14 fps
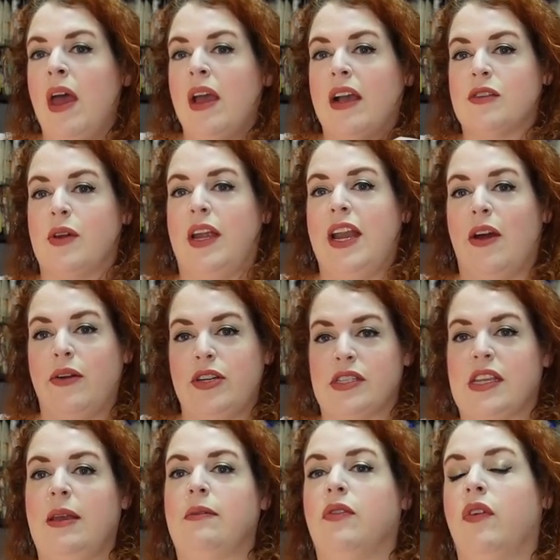because right now it
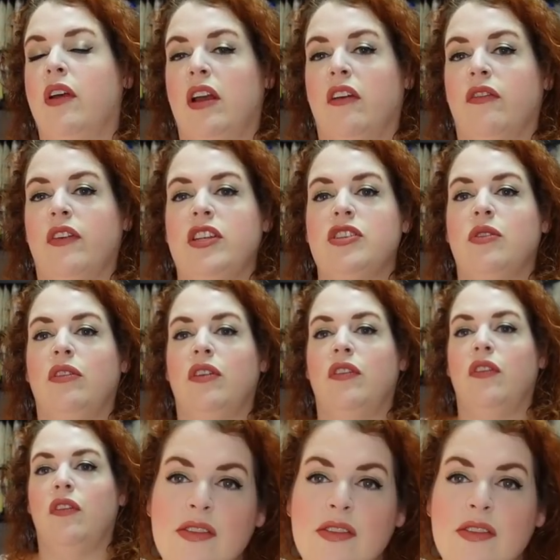just keeps falling off my shoulders.